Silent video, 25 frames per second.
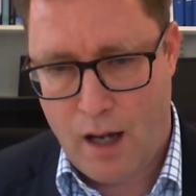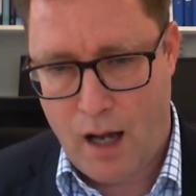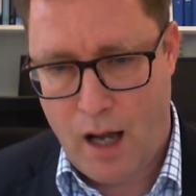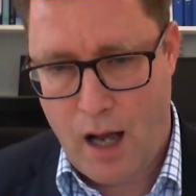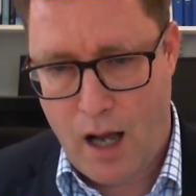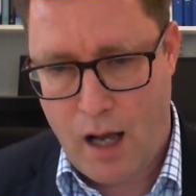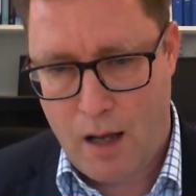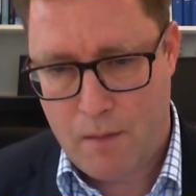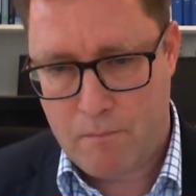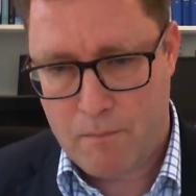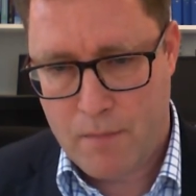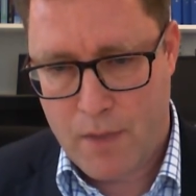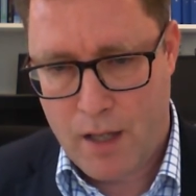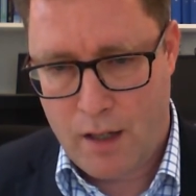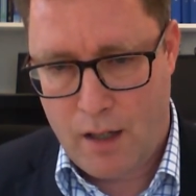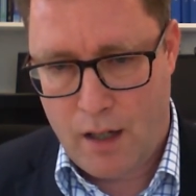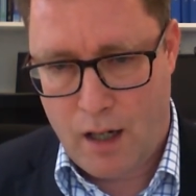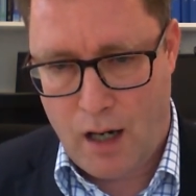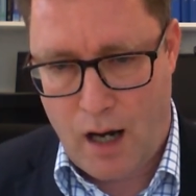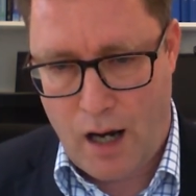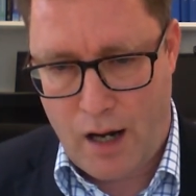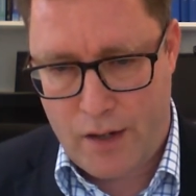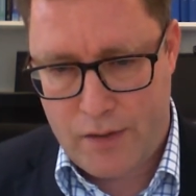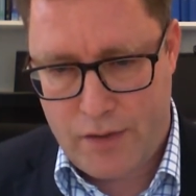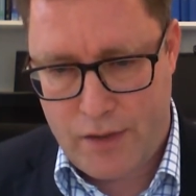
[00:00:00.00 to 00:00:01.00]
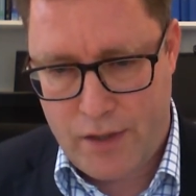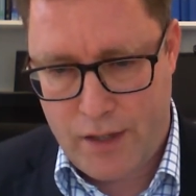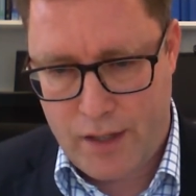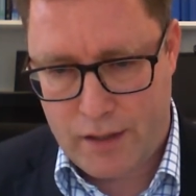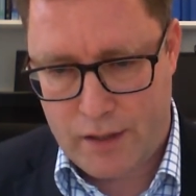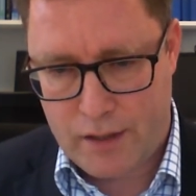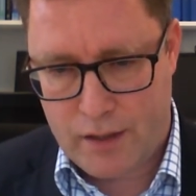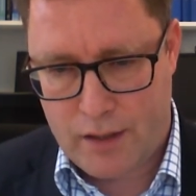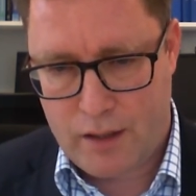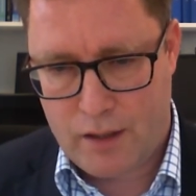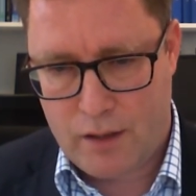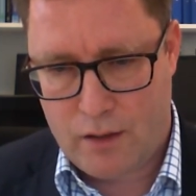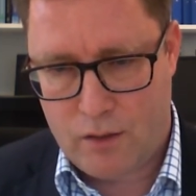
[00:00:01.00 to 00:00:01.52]
I
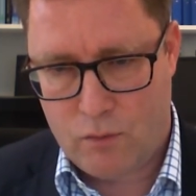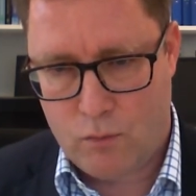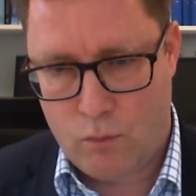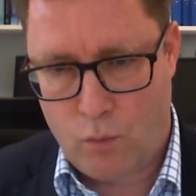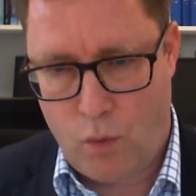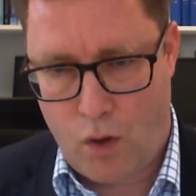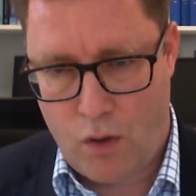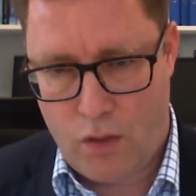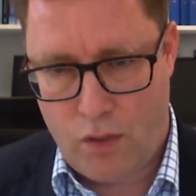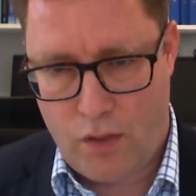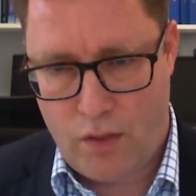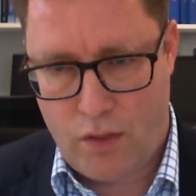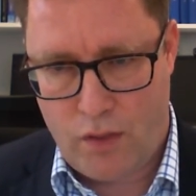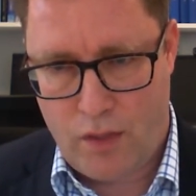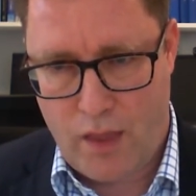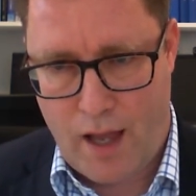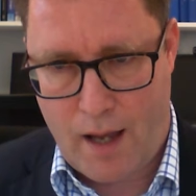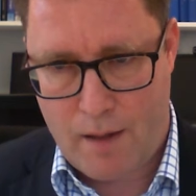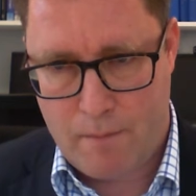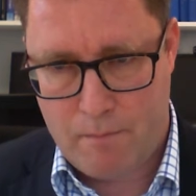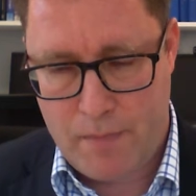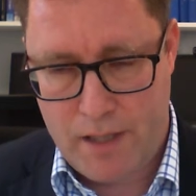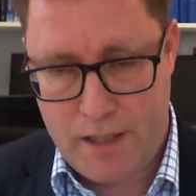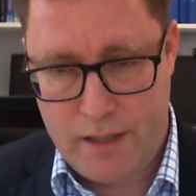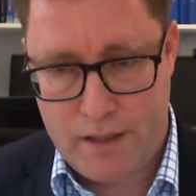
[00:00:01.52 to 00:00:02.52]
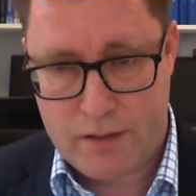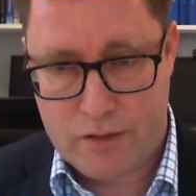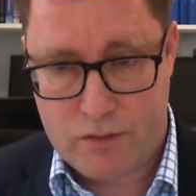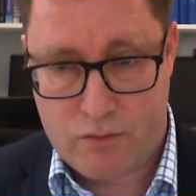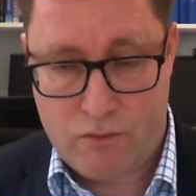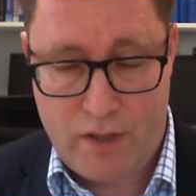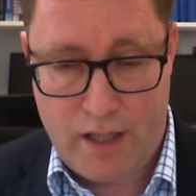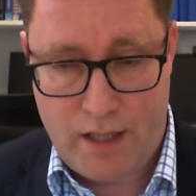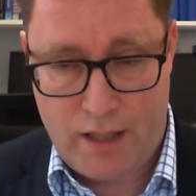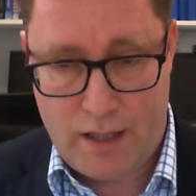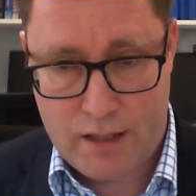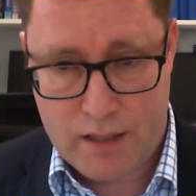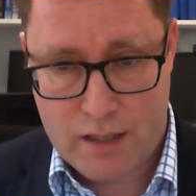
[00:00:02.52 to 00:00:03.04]
think what that means
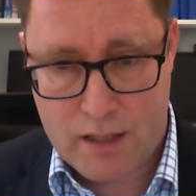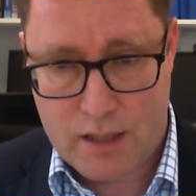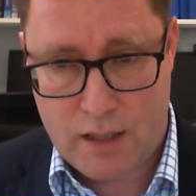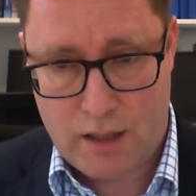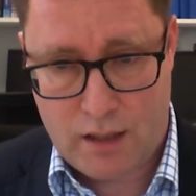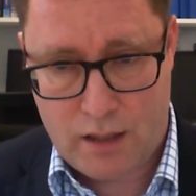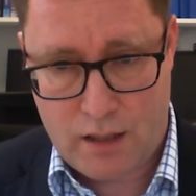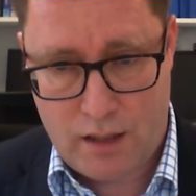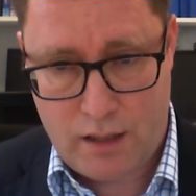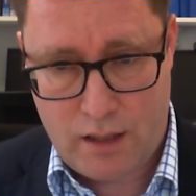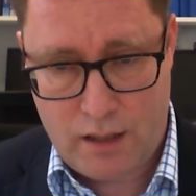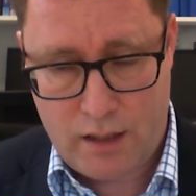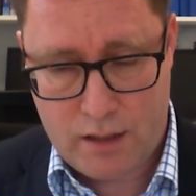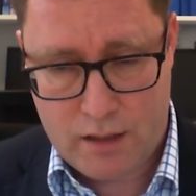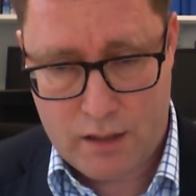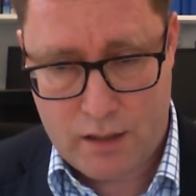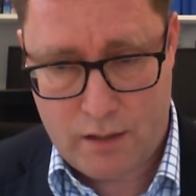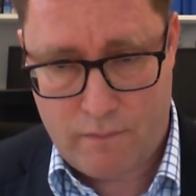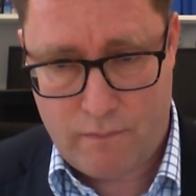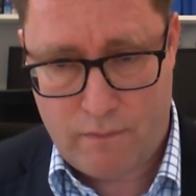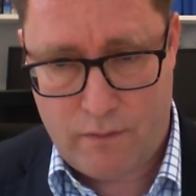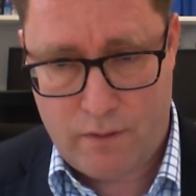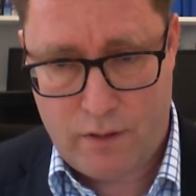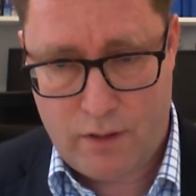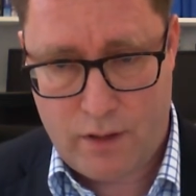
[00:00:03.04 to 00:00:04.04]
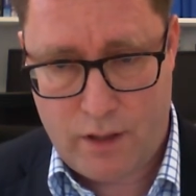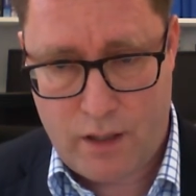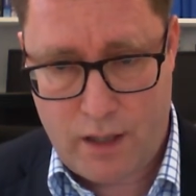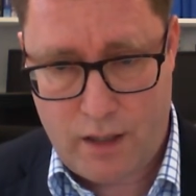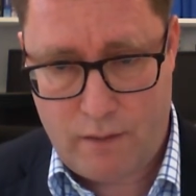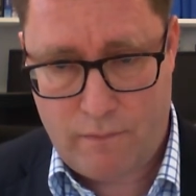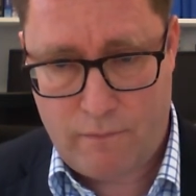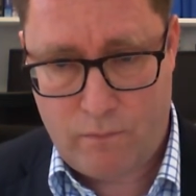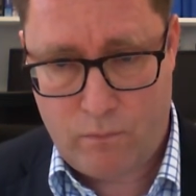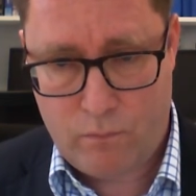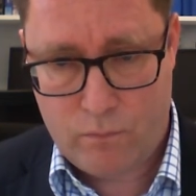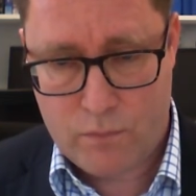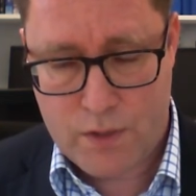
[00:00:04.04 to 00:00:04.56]
realistically is that
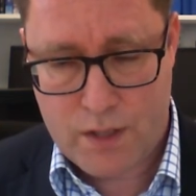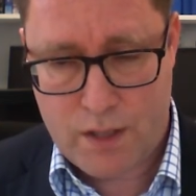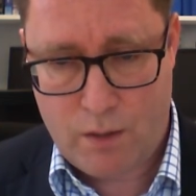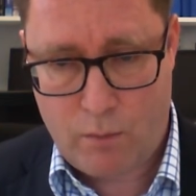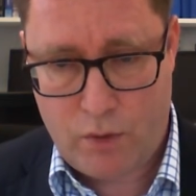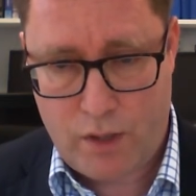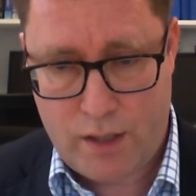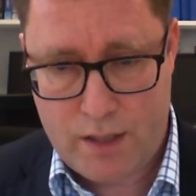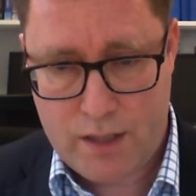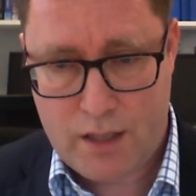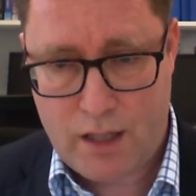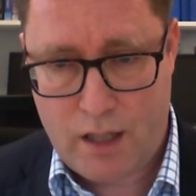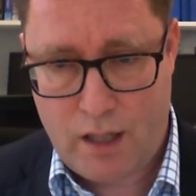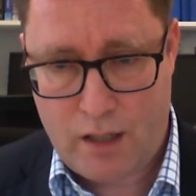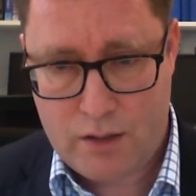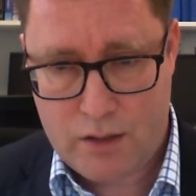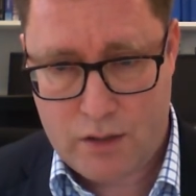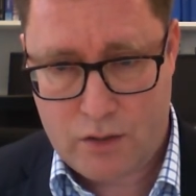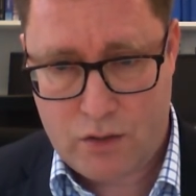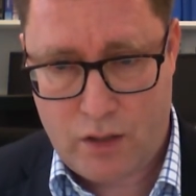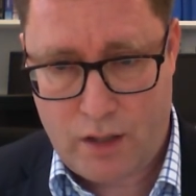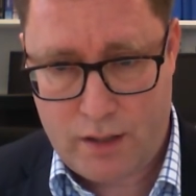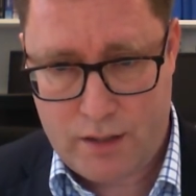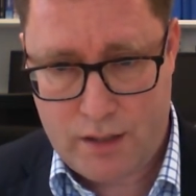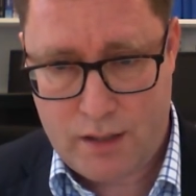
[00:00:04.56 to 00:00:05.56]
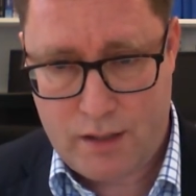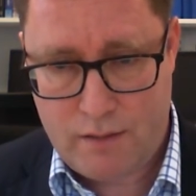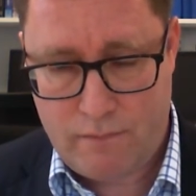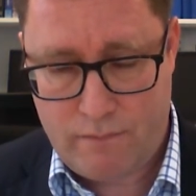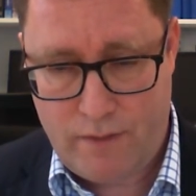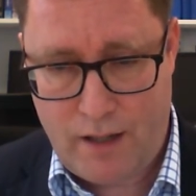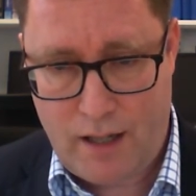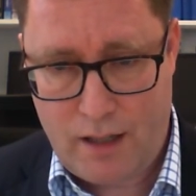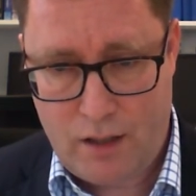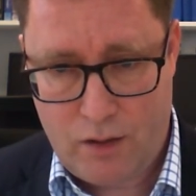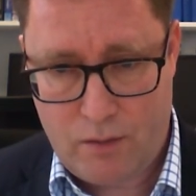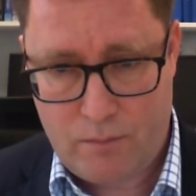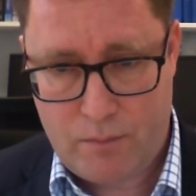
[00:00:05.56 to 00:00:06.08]
if someone is going to try to
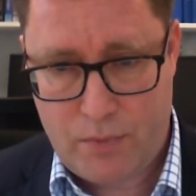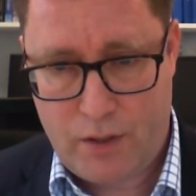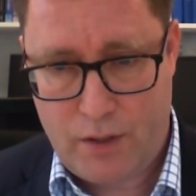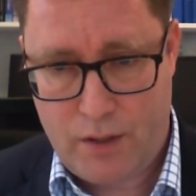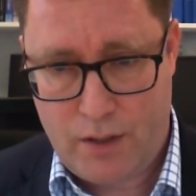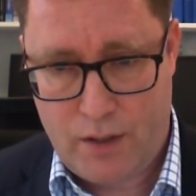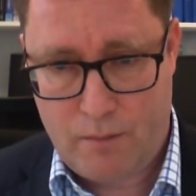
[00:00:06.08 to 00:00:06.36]
develop